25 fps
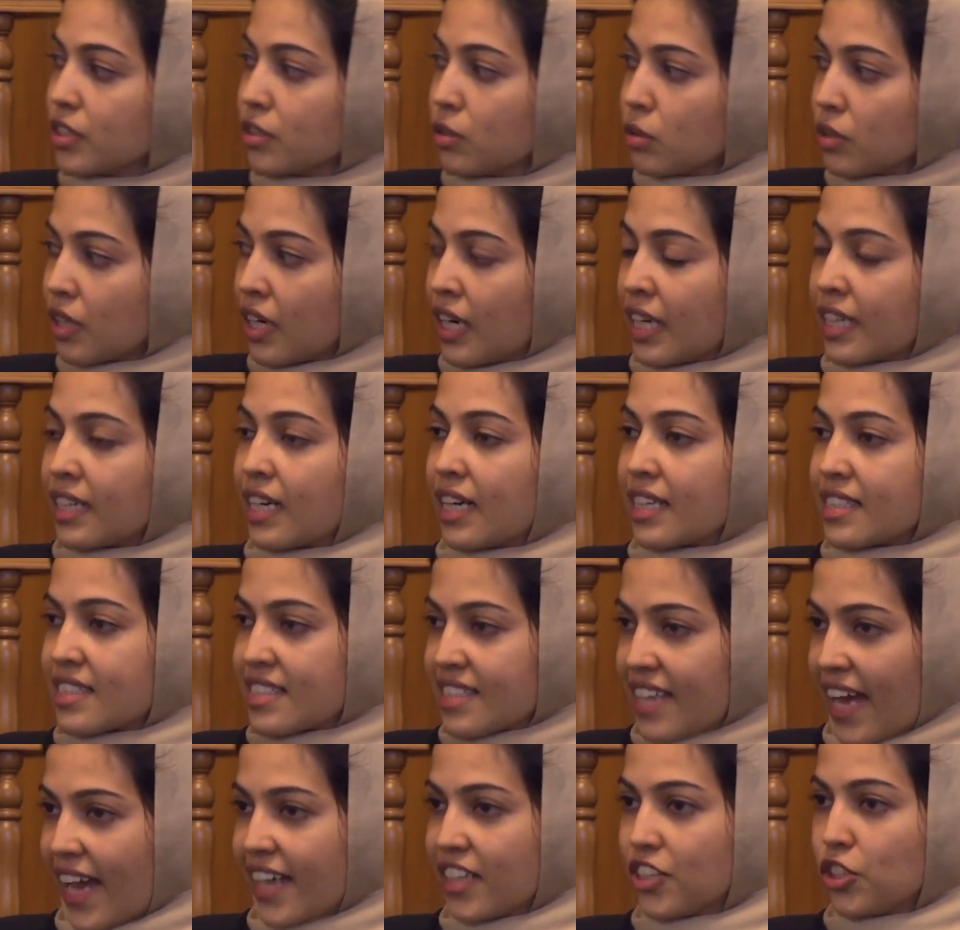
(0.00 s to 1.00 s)
Quran are
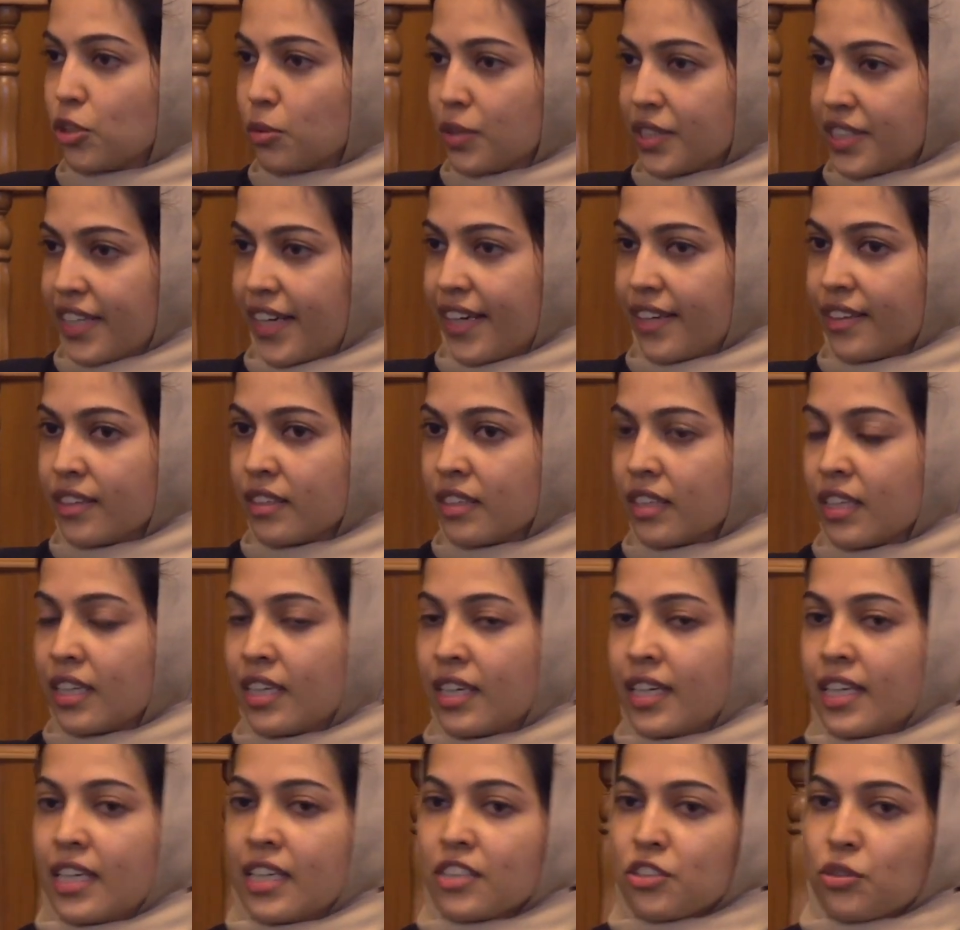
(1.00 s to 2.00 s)
stacked over there.
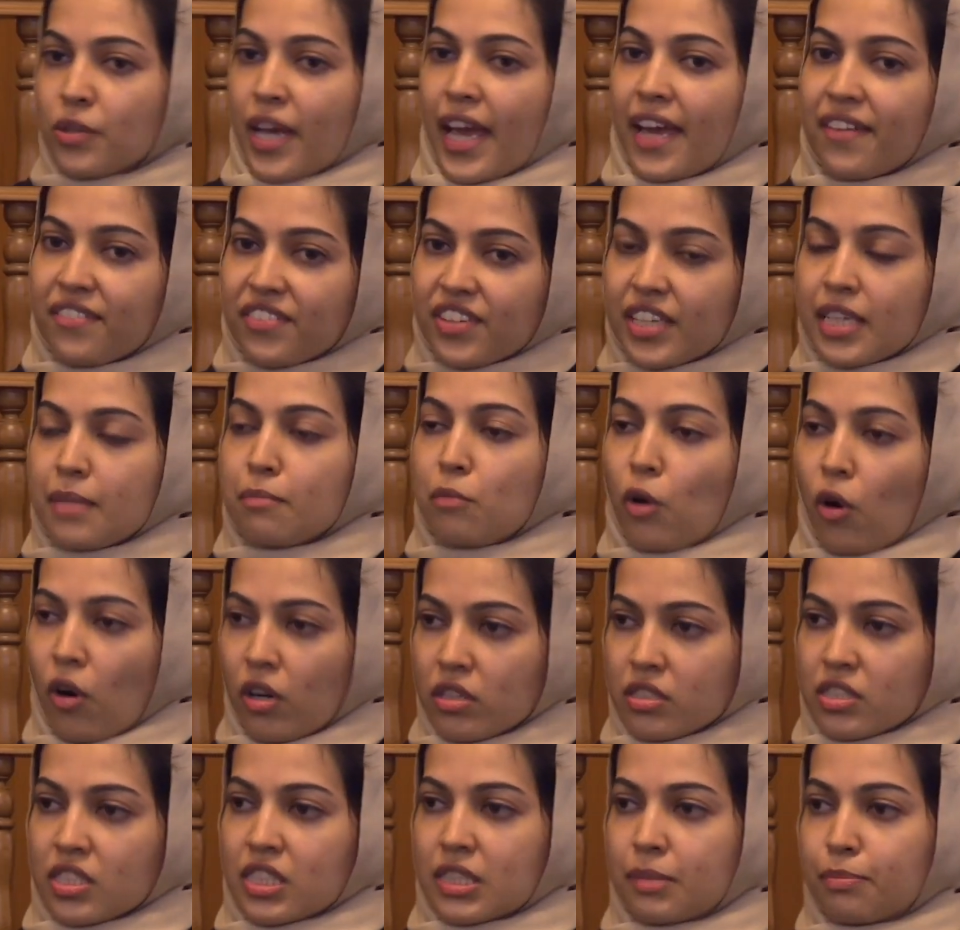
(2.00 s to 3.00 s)
So every
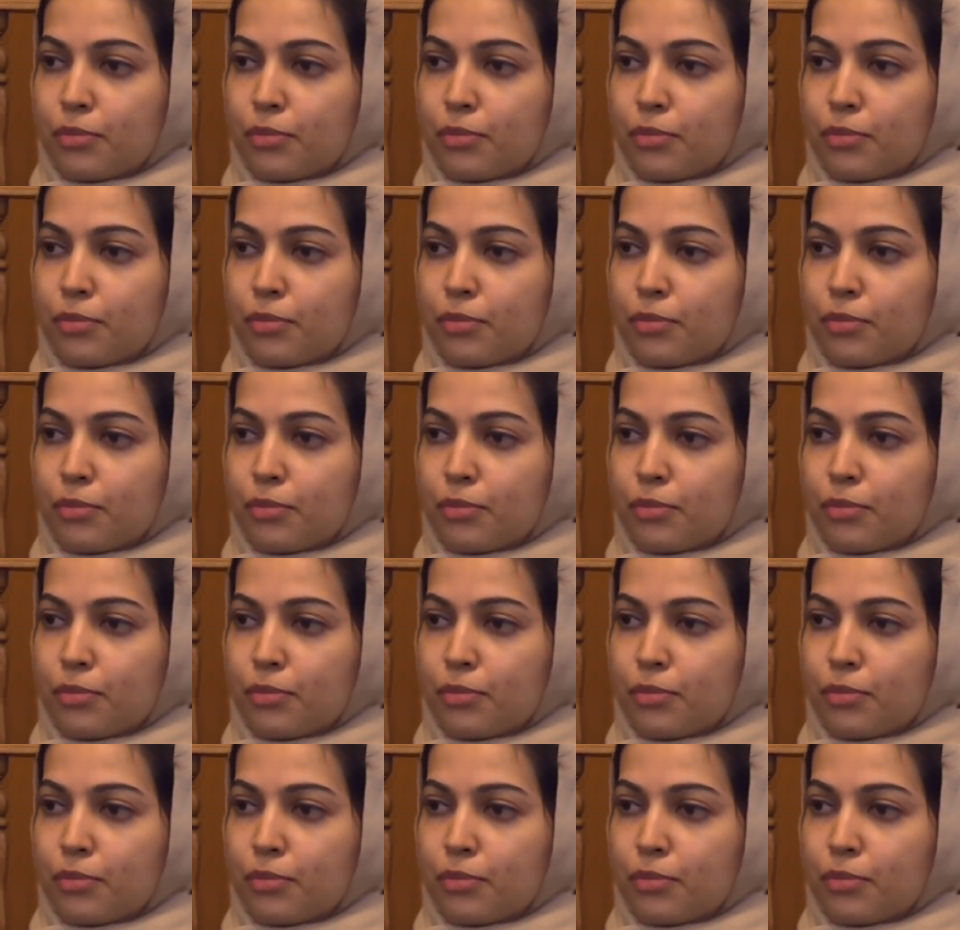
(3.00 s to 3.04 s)
mosque